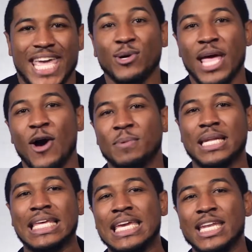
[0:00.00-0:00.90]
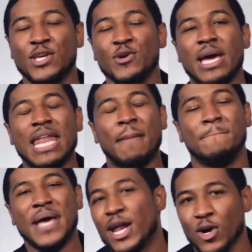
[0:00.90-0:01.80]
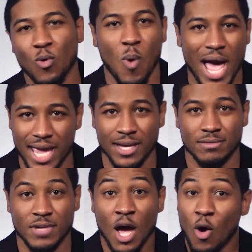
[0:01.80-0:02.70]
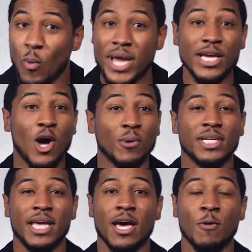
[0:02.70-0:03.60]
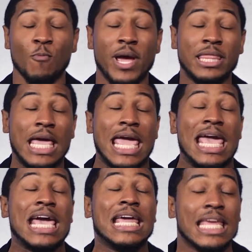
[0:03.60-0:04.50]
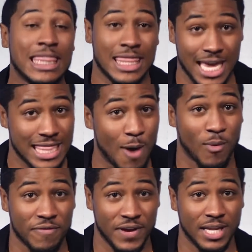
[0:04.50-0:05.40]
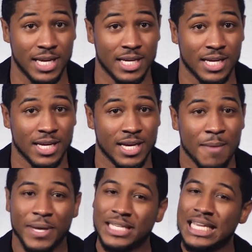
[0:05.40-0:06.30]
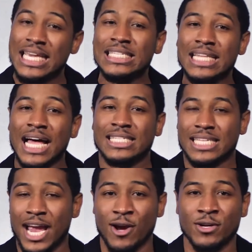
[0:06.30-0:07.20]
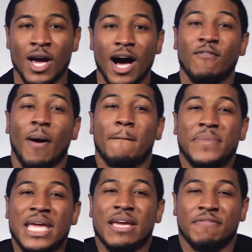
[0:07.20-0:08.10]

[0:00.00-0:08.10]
He'll help lead you in a better way. We can go to him with anything that we're feeling because he's not scared of our big